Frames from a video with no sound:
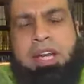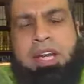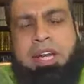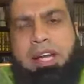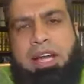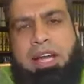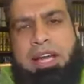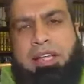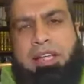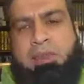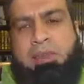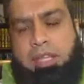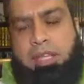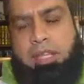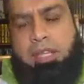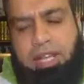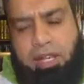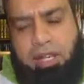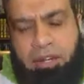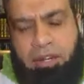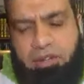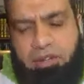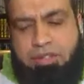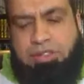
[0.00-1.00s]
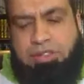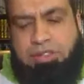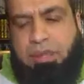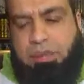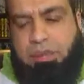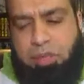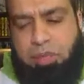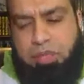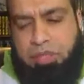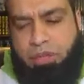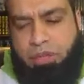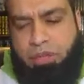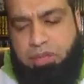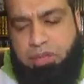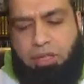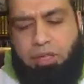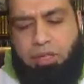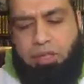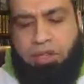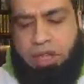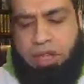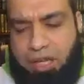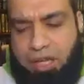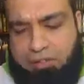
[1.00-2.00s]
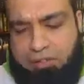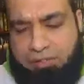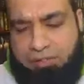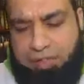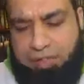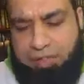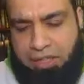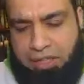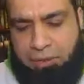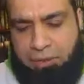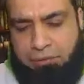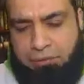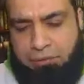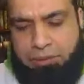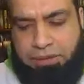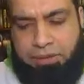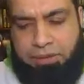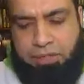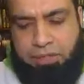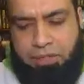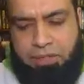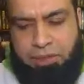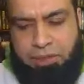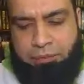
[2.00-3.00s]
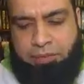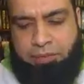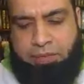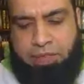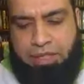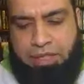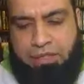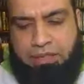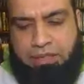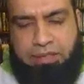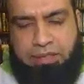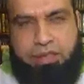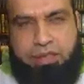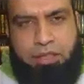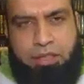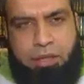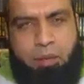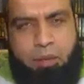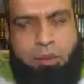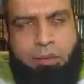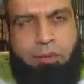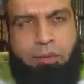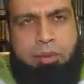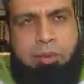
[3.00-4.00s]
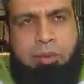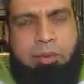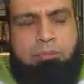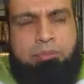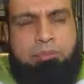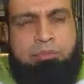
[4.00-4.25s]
as we hear this and we learn a lot of times that, you know,